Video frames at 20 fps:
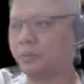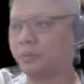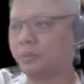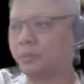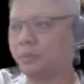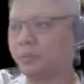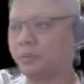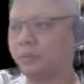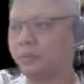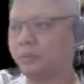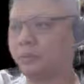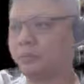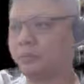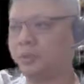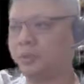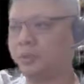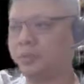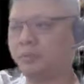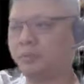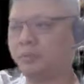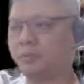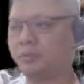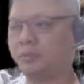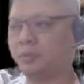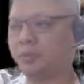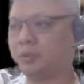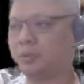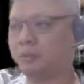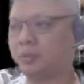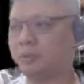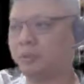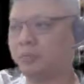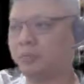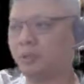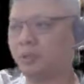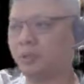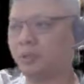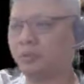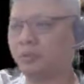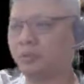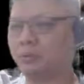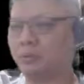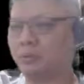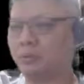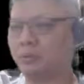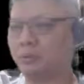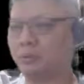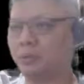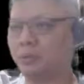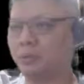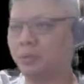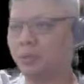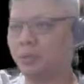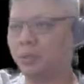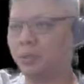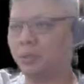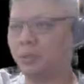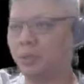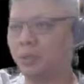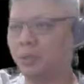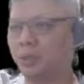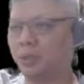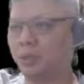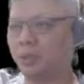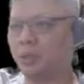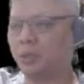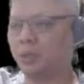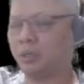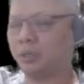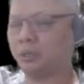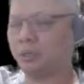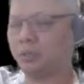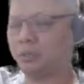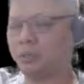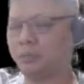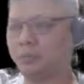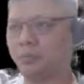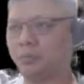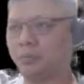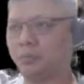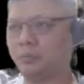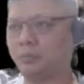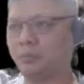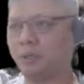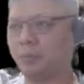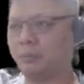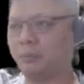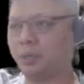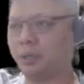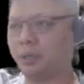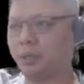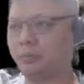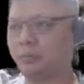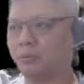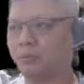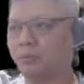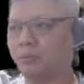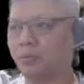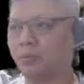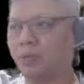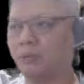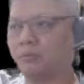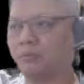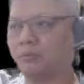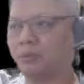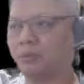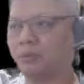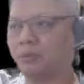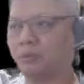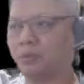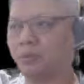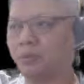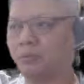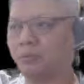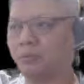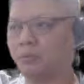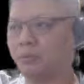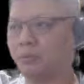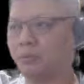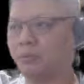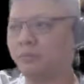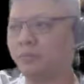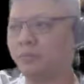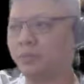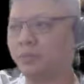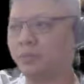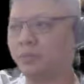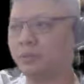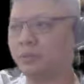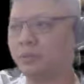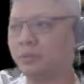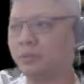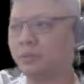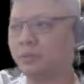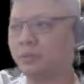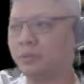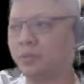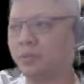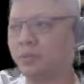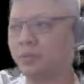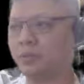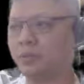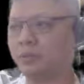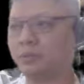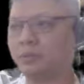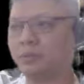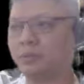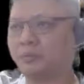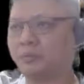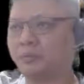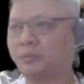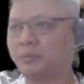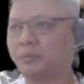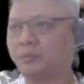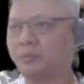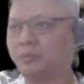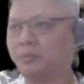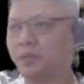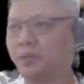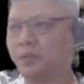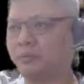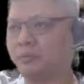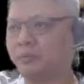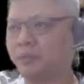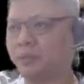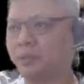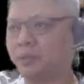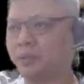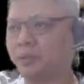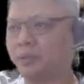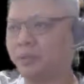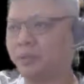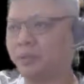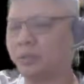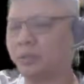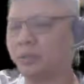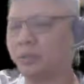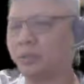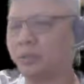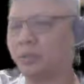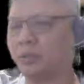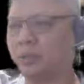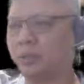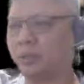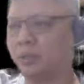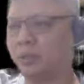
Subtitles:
So p7 plus 1 will lead to a situation where black would have little control over. So a6 plus 5 would be advocated.